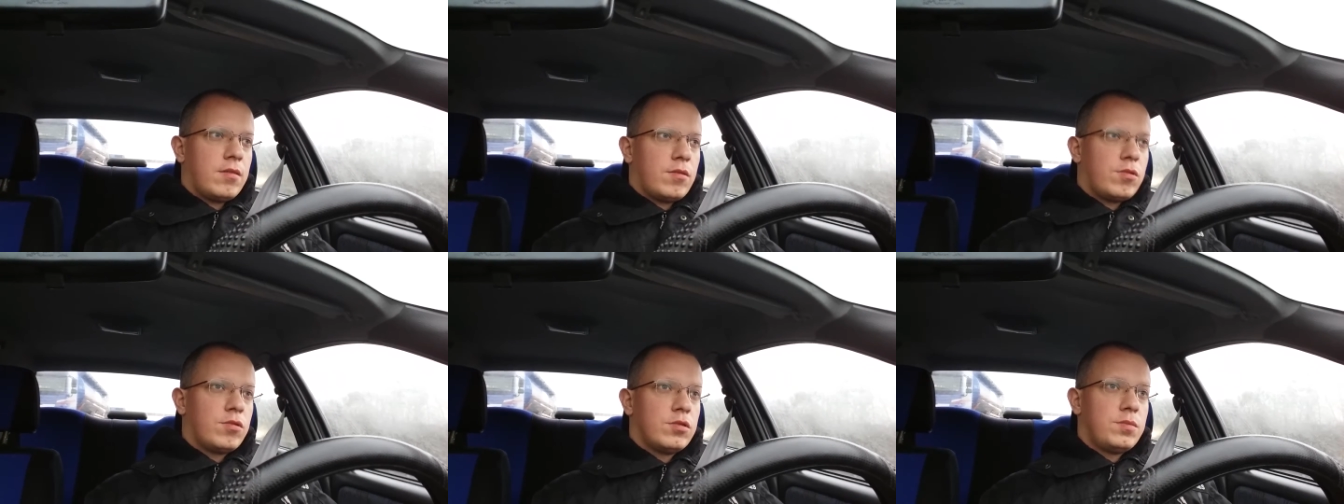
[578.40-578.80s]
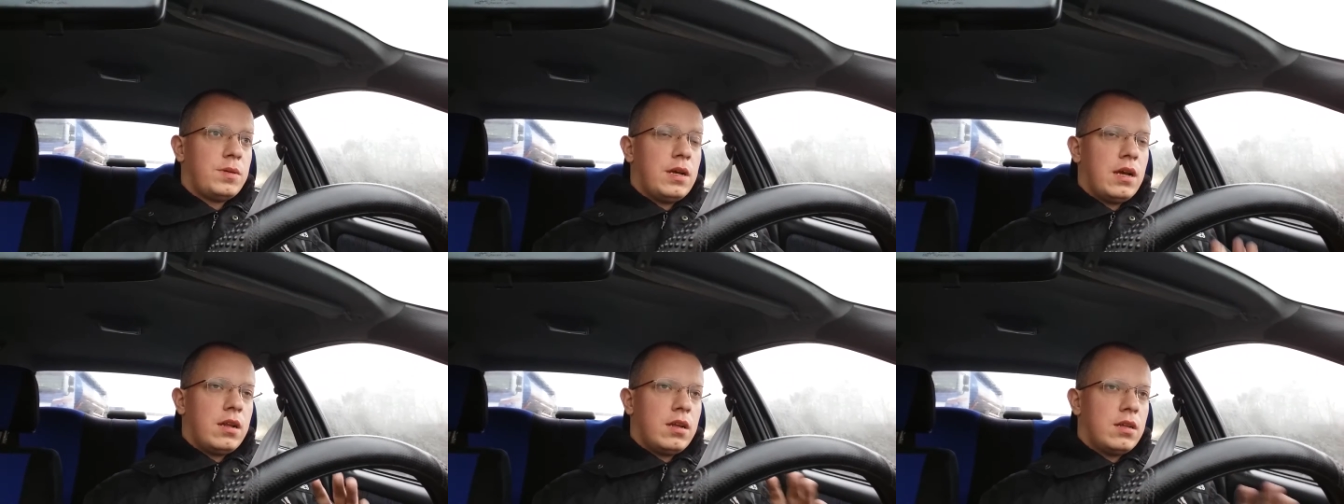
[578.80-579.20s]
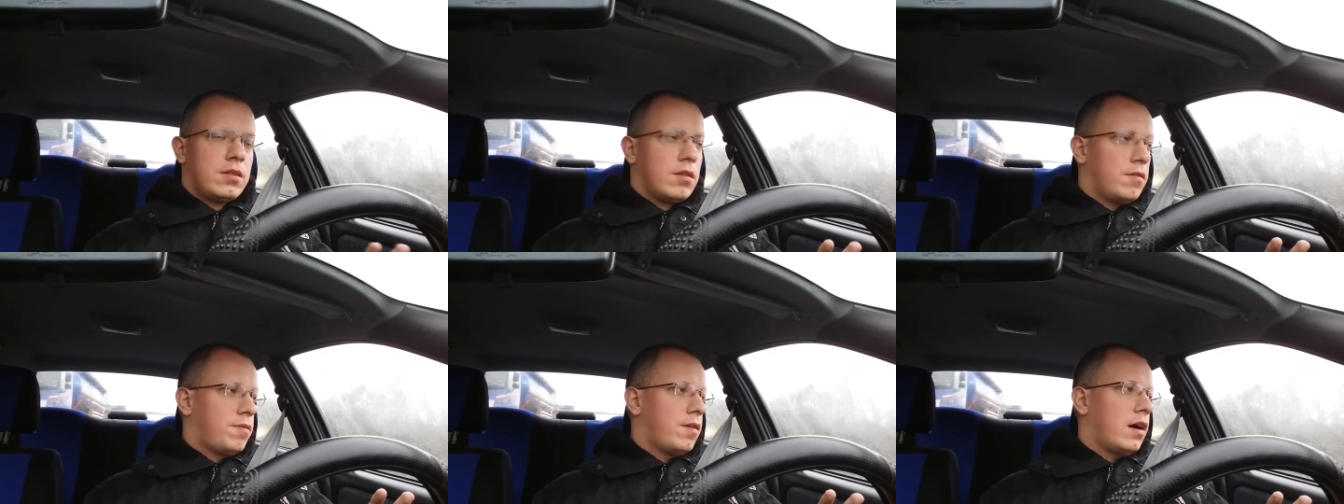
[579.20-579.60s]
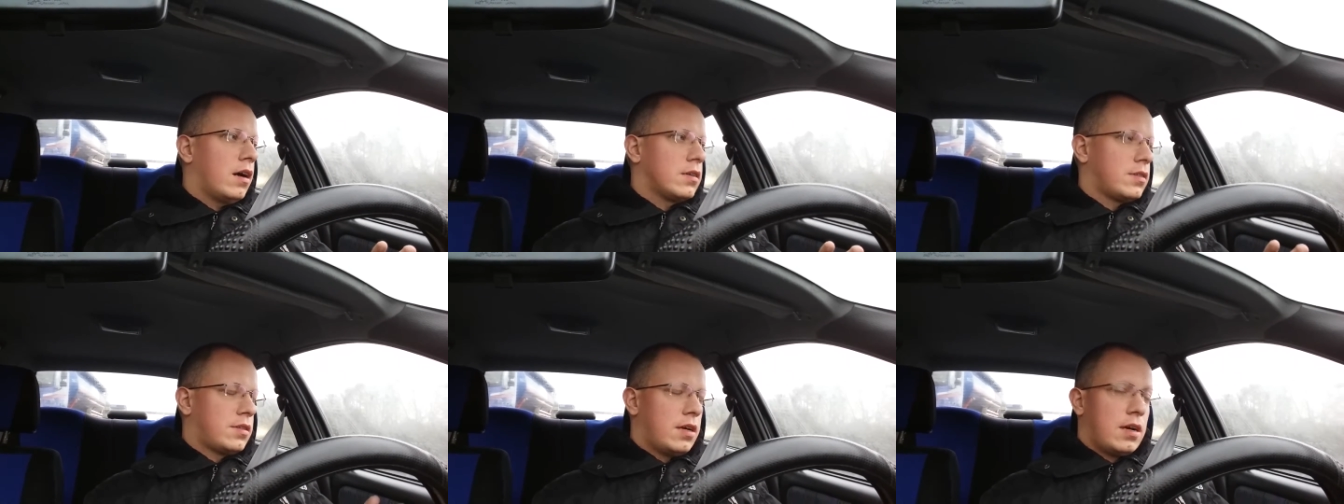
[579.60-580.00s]
could be a little
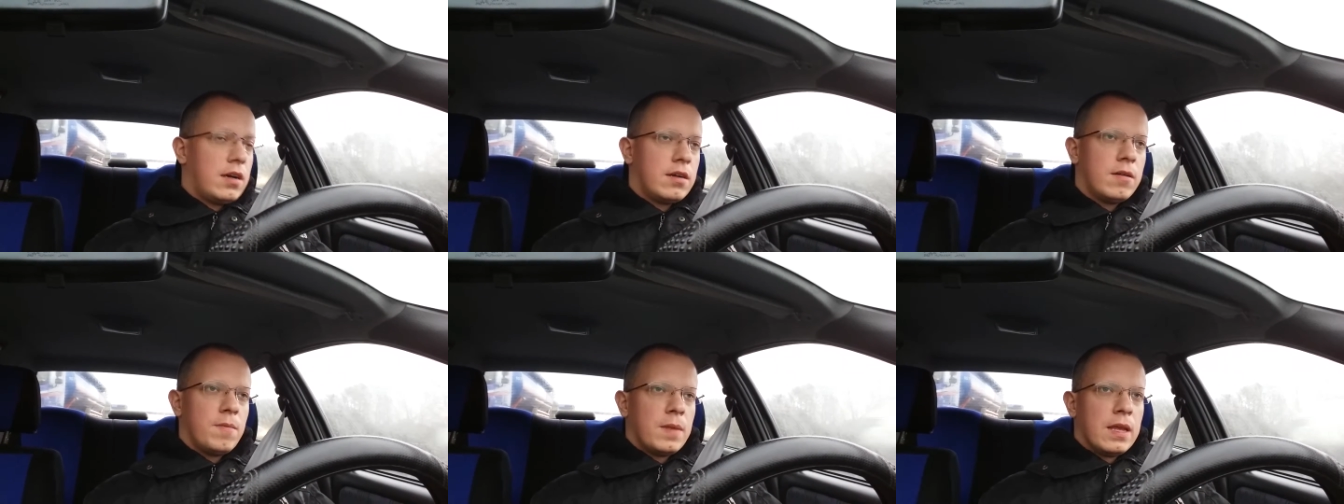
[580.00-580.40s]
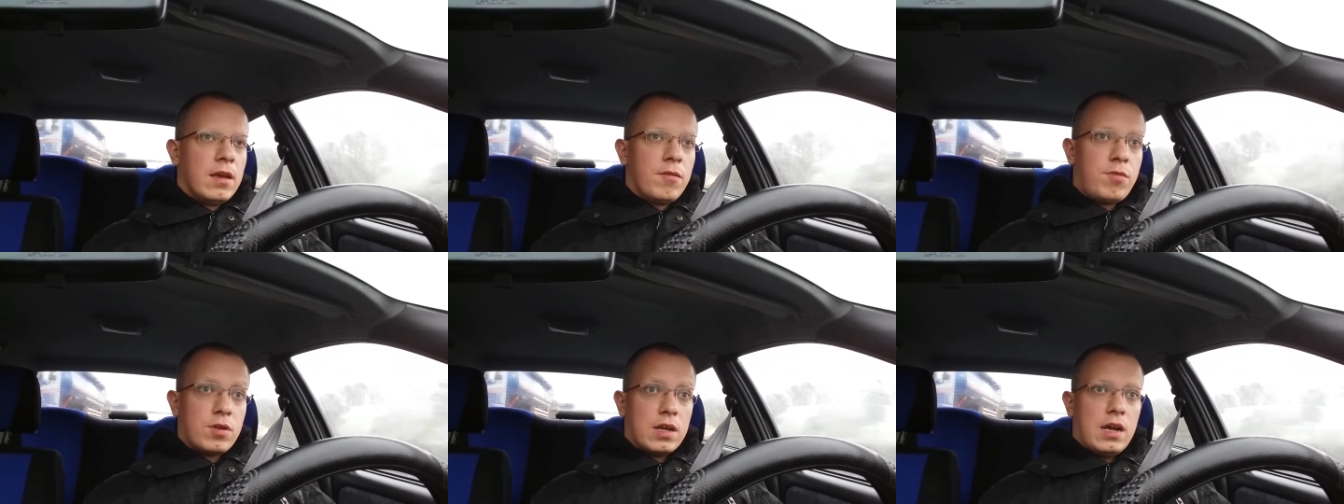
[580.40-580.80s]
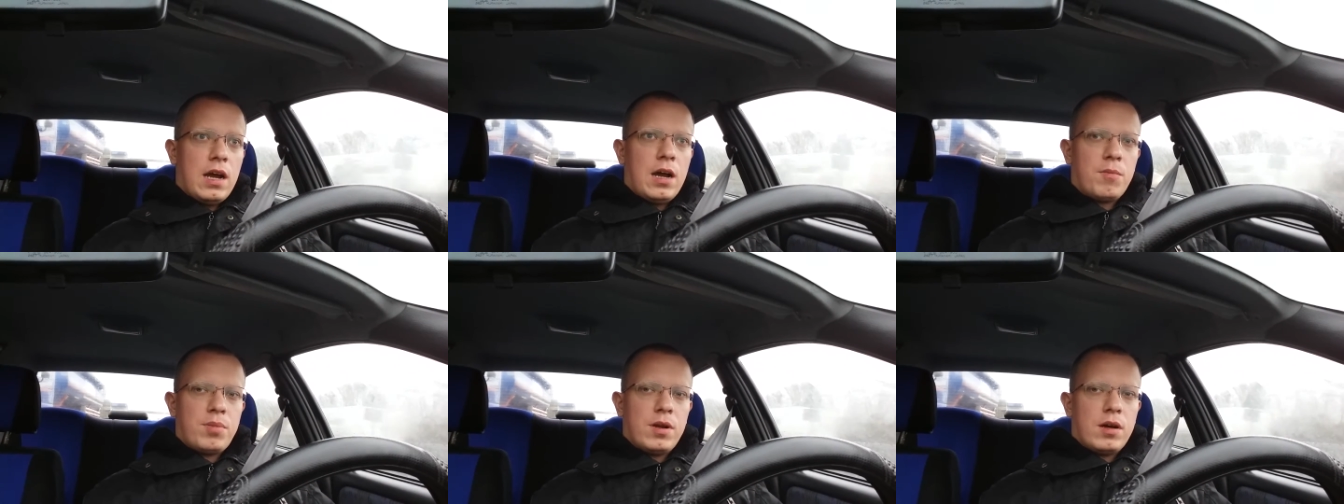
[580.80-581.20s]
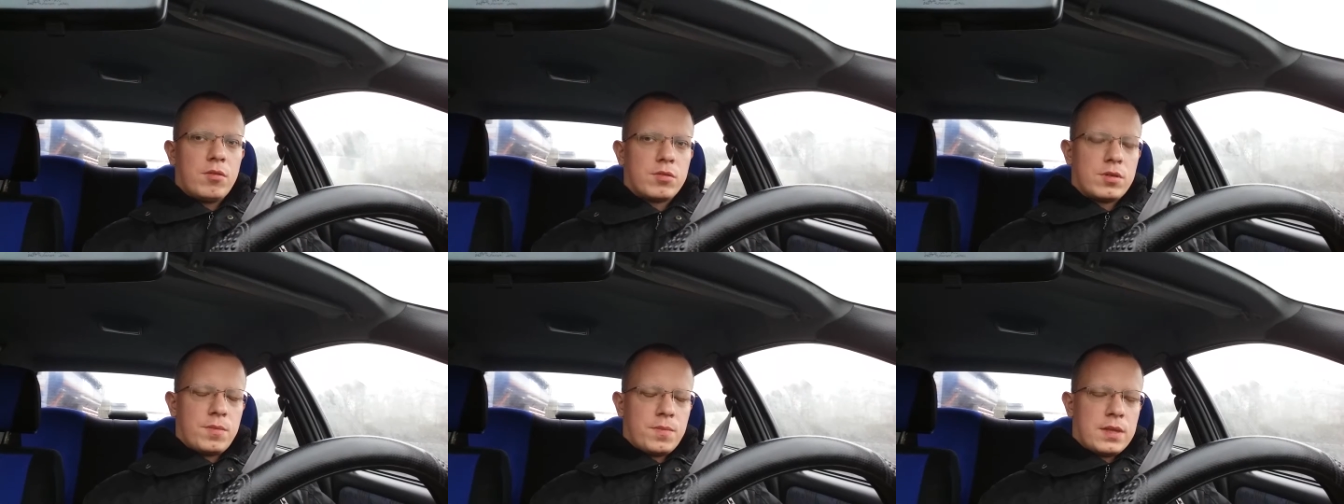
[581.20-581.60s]
faster for the
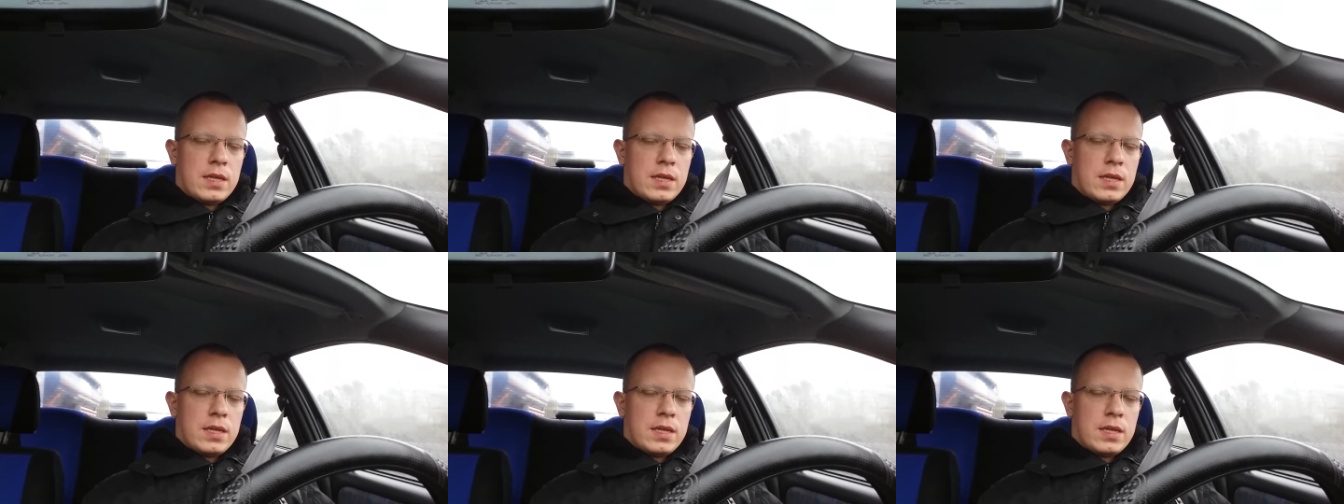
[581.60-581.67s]
upload.